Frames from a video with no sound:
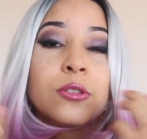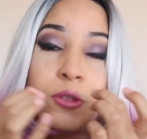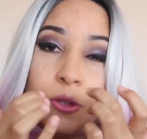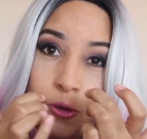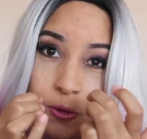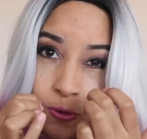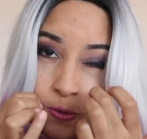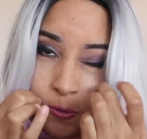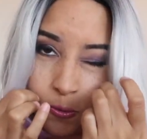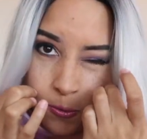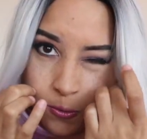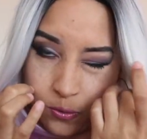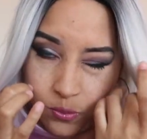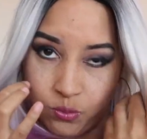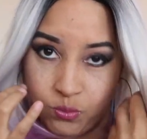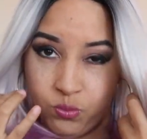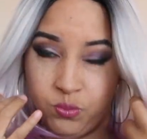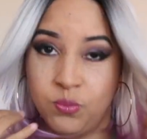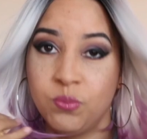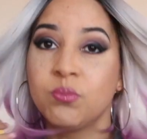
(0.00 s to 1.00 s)
So,
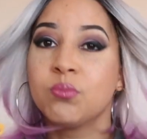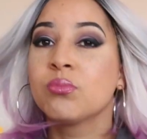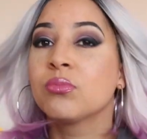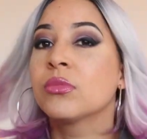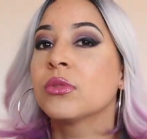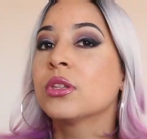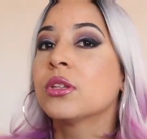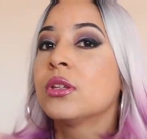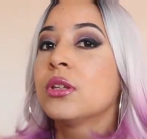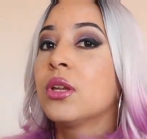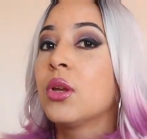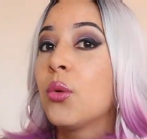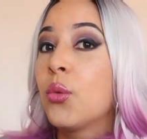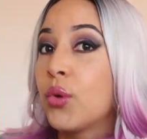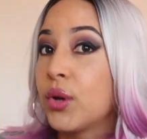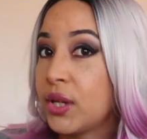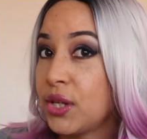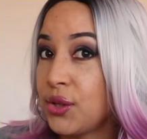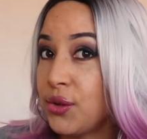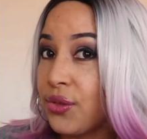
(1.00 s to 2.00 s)

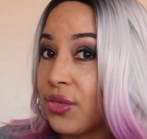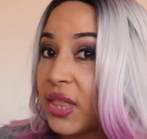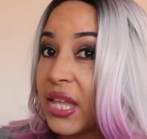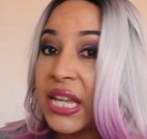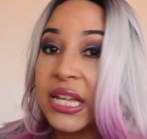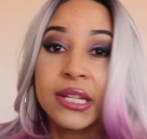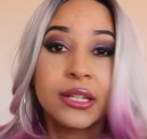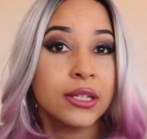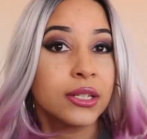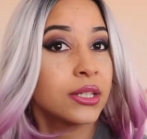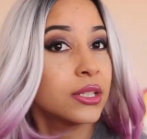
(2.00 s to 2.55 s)
what do you think?